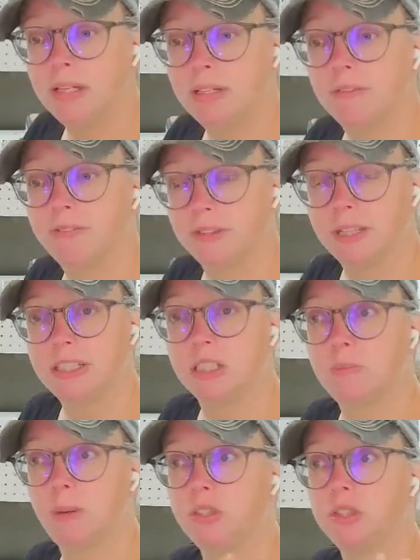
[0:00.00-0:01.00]
different things,
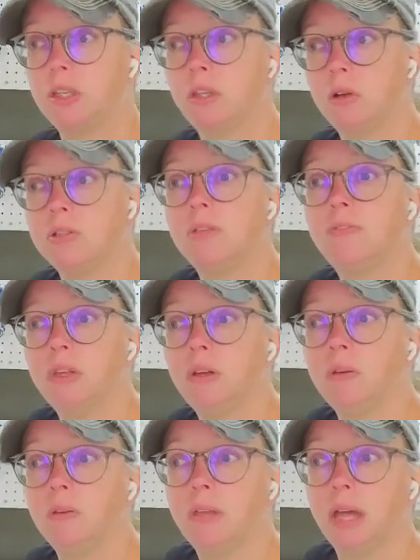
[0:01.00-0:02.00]
especially those of
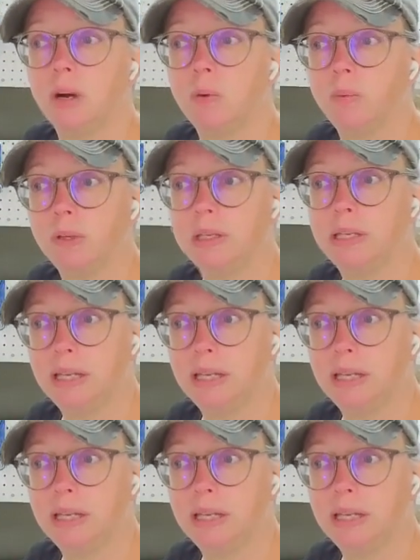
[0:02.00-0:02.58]
you that are really